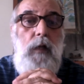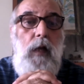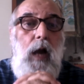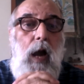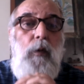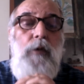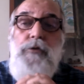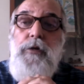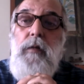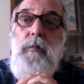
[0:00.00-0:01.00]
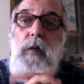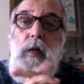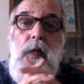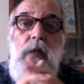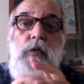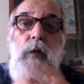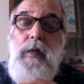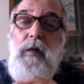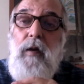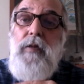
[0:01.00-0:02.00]
Our dream is to
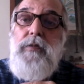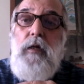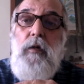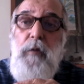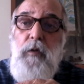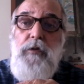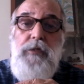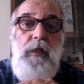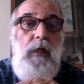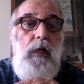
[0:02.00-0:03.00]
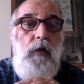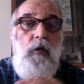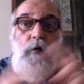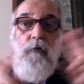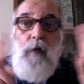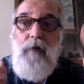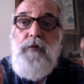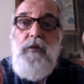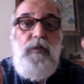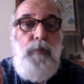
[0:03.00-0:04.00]
encourage the community to revive
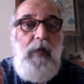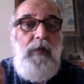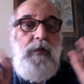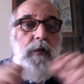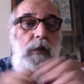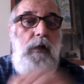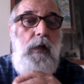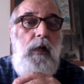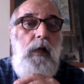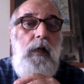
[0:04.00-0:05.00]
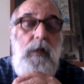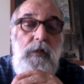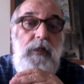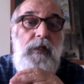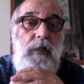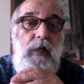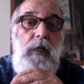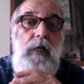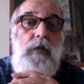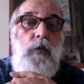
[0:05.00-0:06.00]
this space, consider the
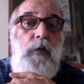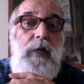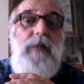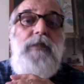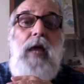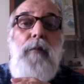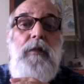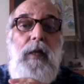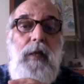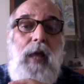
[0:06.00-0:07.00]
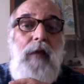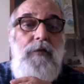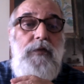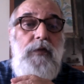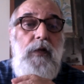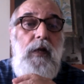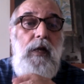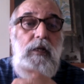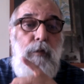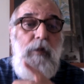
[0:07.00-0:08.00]
need to re-examine their lives,
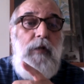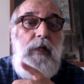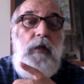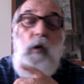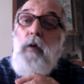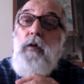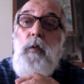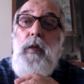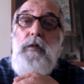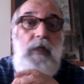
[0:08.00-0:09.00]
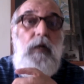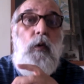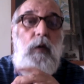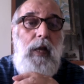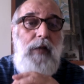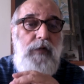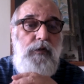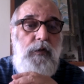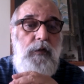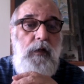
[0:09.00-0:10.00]
especially the ongoing
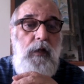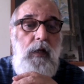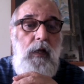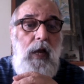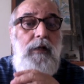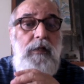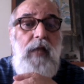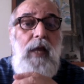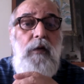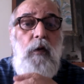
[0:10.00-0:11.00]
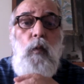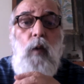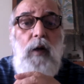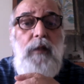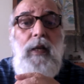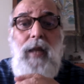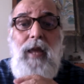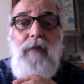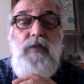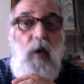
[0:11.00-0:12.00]
delocalization, and decide on what their
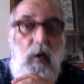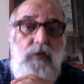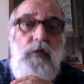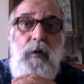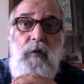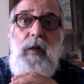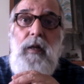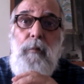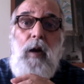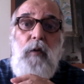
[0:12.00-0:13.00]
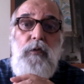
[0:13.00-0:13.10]
lives ought to be really about.